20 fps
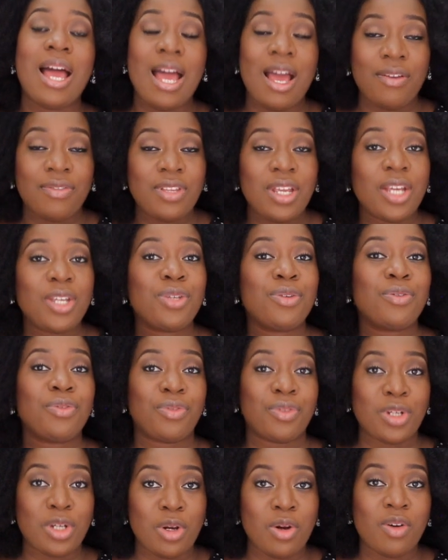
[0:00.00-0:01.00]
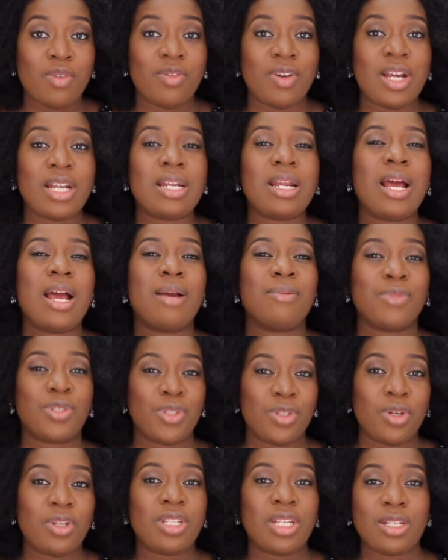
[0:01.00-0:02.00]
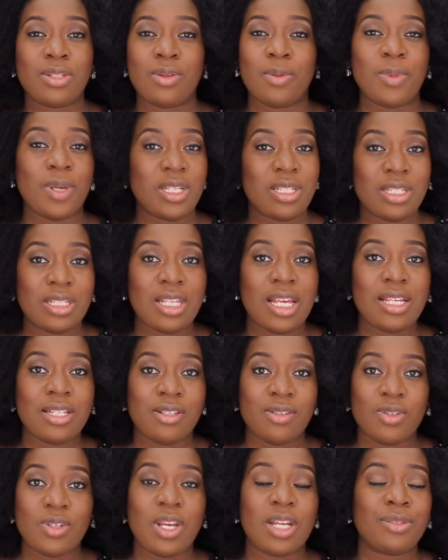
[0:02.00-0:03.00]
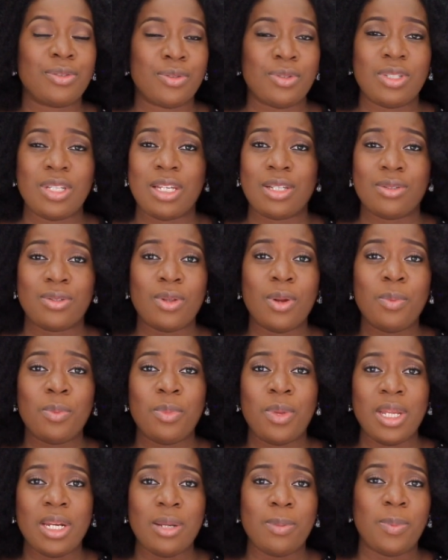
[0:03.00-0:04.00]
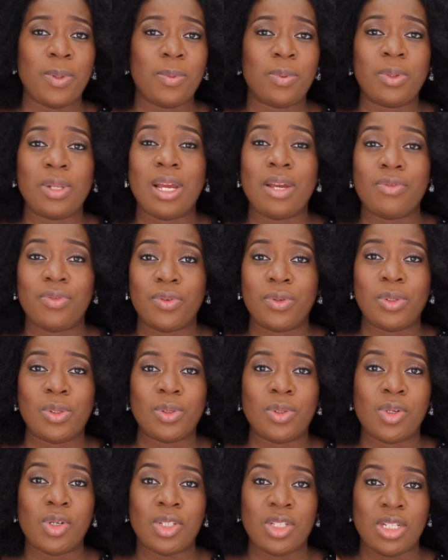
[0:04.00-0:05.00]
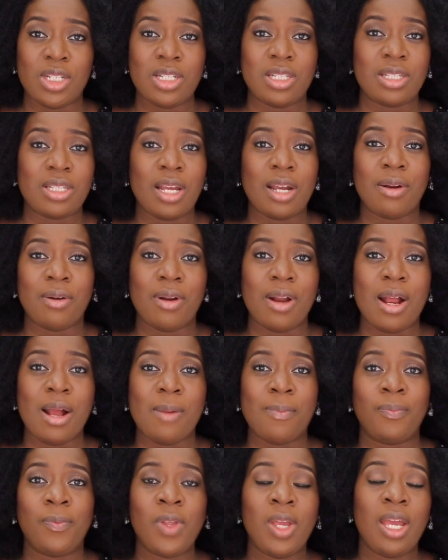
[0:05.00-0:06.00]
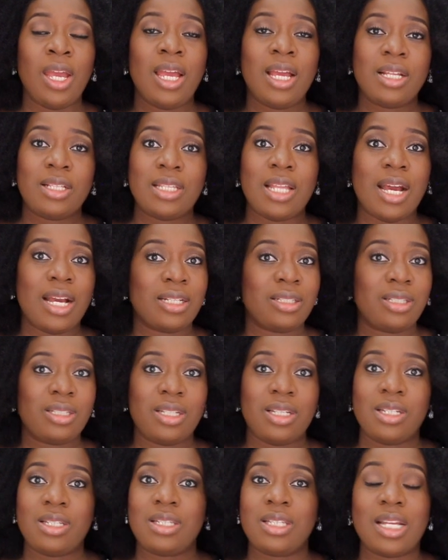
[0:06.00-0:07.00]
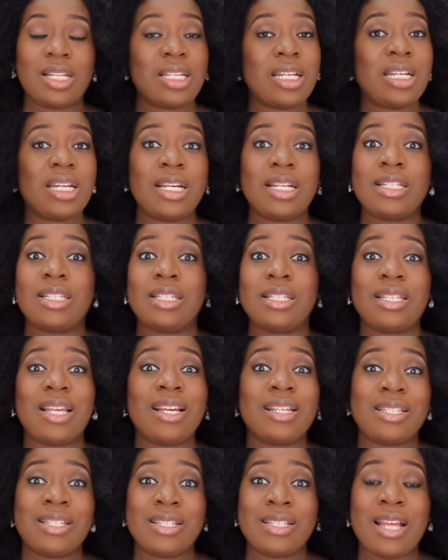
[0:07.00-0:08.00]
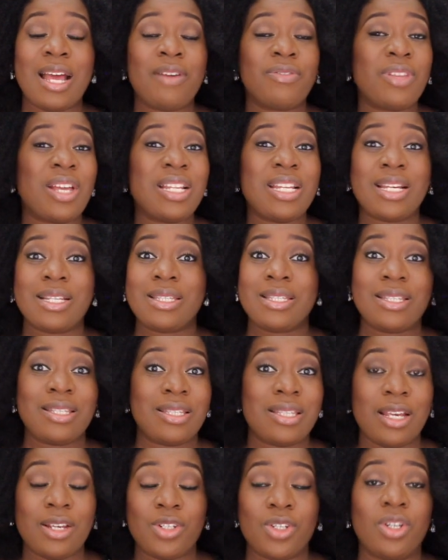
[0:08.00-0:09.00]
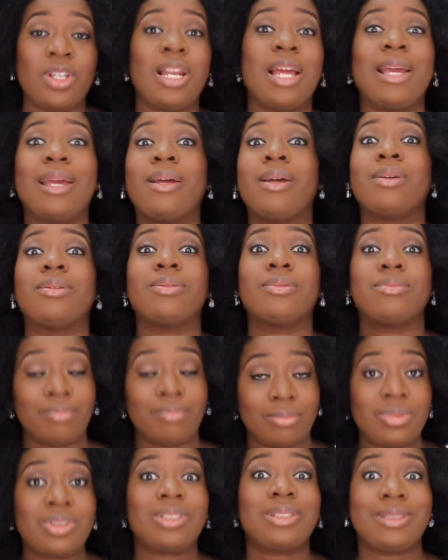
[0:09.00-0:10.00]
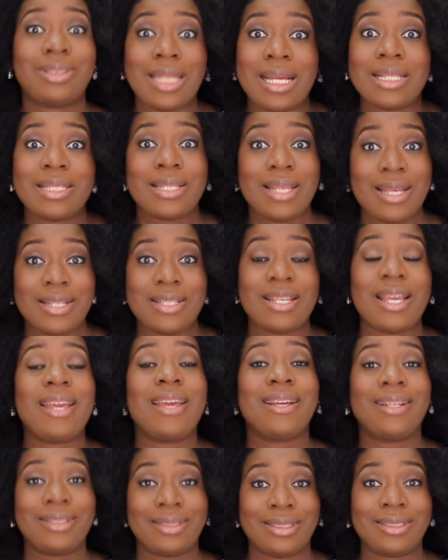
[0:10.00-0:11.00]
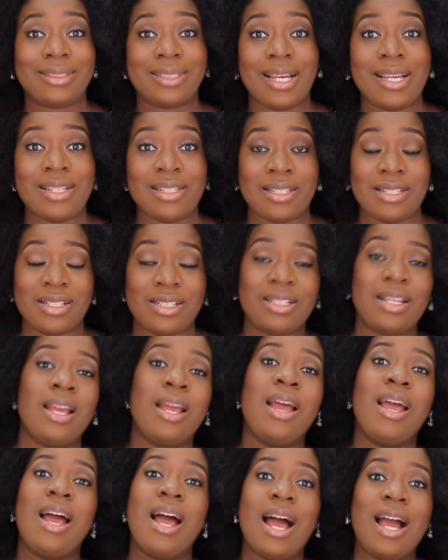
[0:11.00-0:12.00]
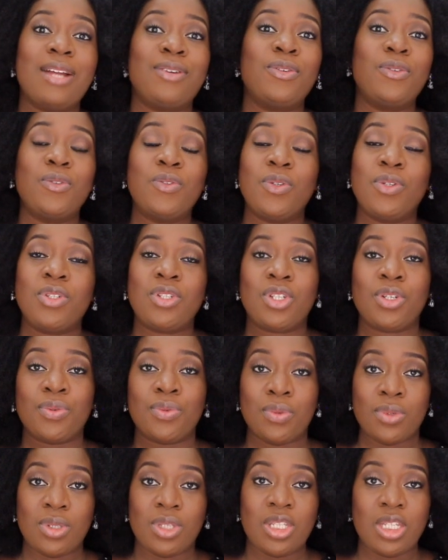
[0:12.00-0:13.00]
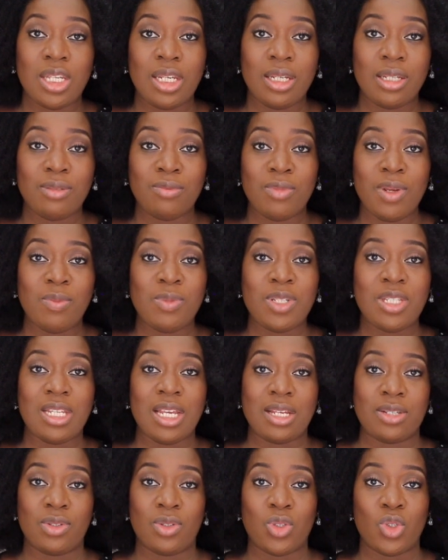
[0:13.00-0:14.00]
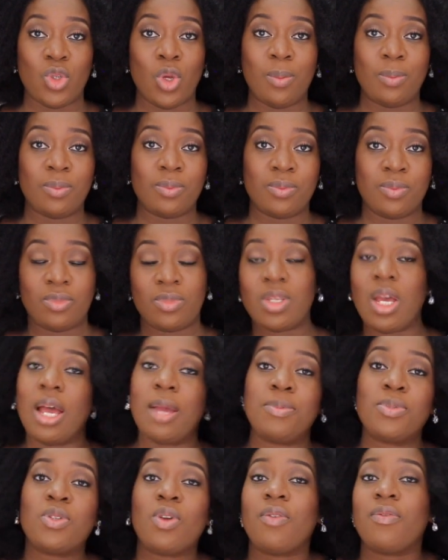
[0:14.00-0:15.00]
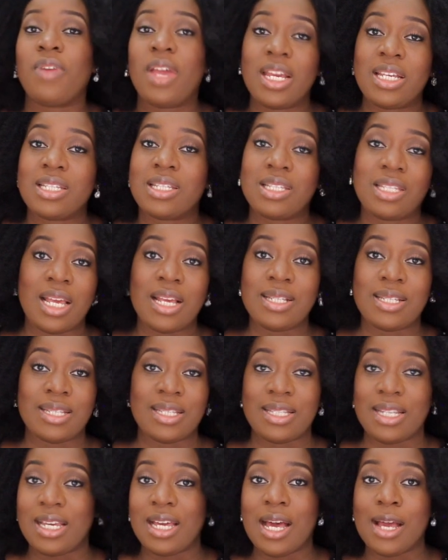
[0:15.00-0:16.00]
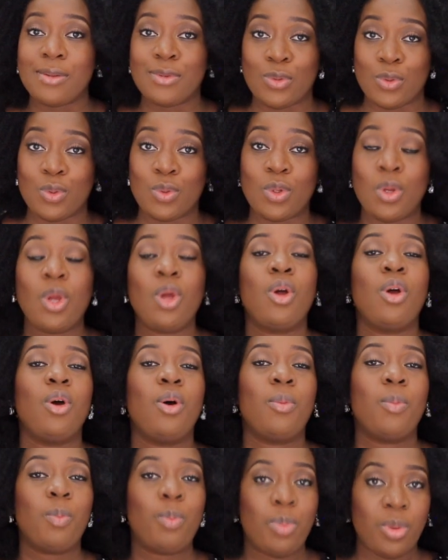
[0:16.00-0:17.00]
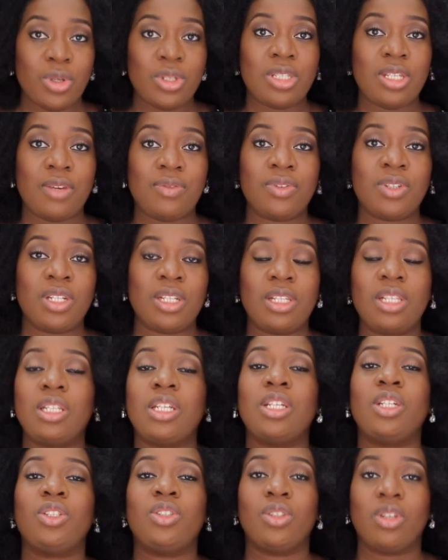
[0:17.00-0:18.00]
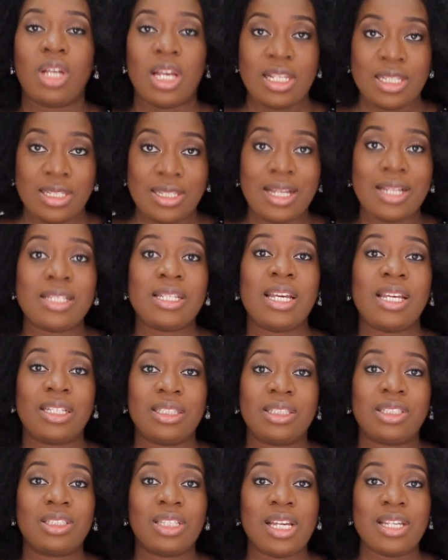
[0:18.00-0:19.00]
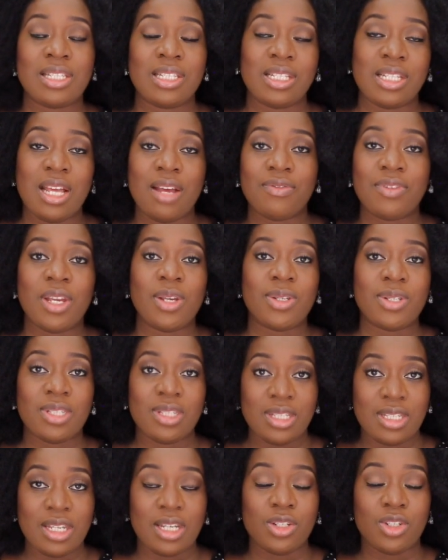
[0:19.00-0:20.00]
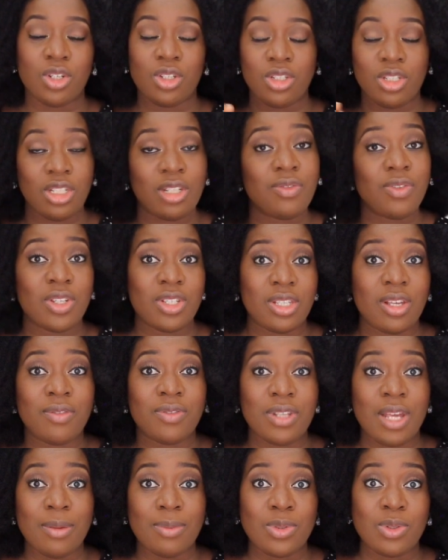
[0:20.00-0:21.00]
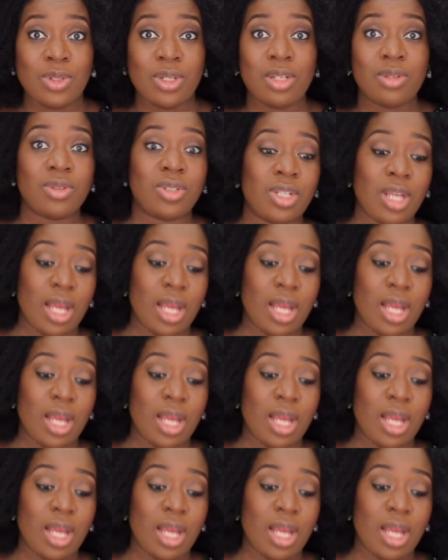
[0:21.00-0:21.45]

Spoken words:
after you've recovered, I'm sure there are some exercises you can do. There's so many people I follow on Instagram that they started exercising after their C-section, like started exercising. I don't know the routine. Maybe there's some types of exercises they can do, but definitely you can start exercising after your C-section. You give yourself time to heal,